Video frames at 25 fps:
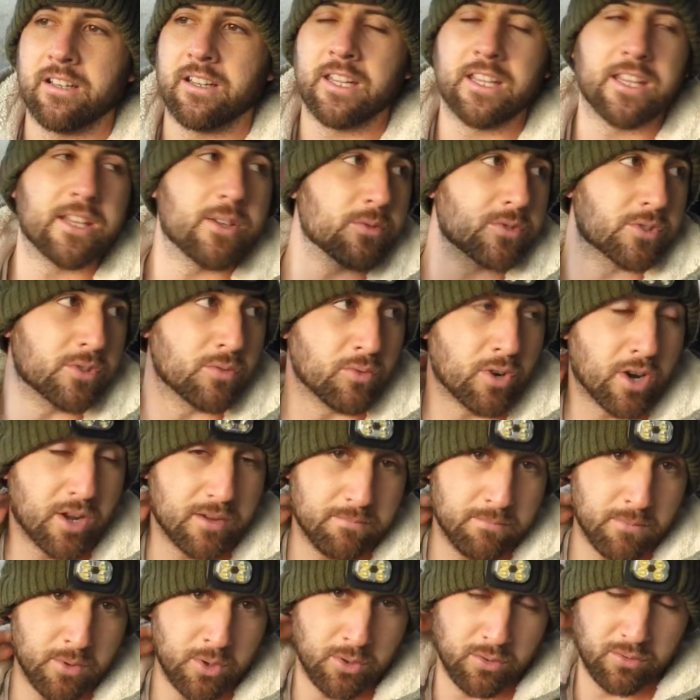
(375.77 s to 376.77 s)
think it was the
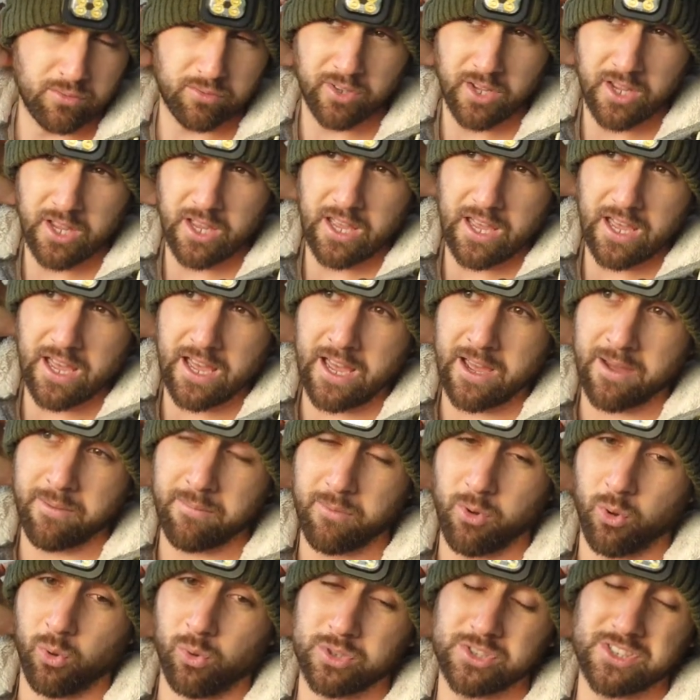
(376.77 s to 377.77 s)
right move.
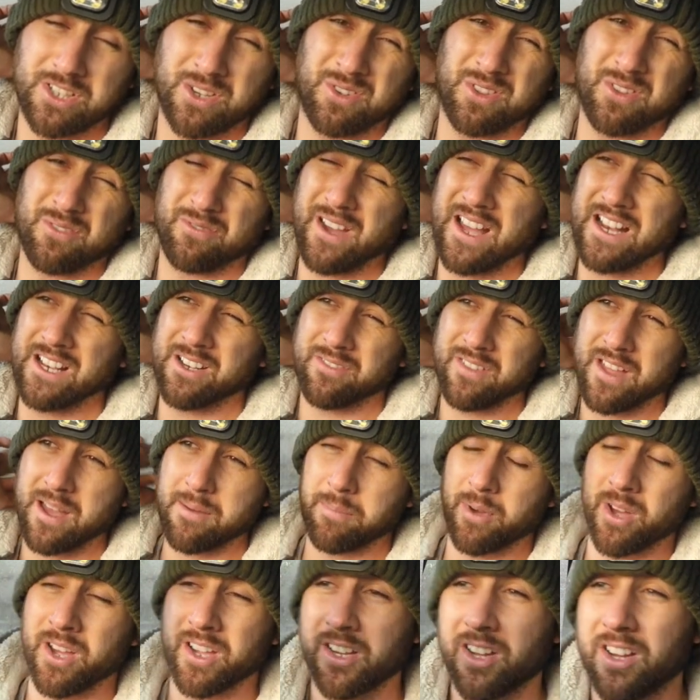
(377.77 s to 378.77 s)
Also, the value of
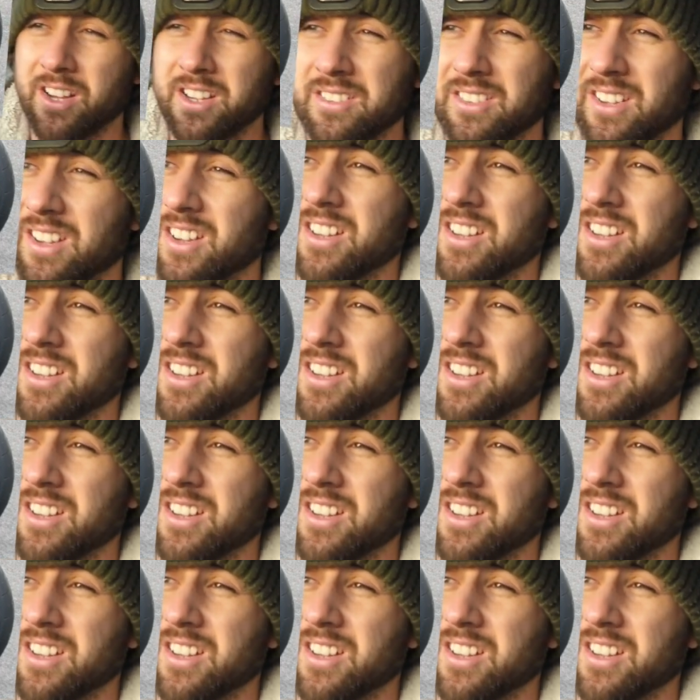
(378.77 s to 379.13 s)
that bike, I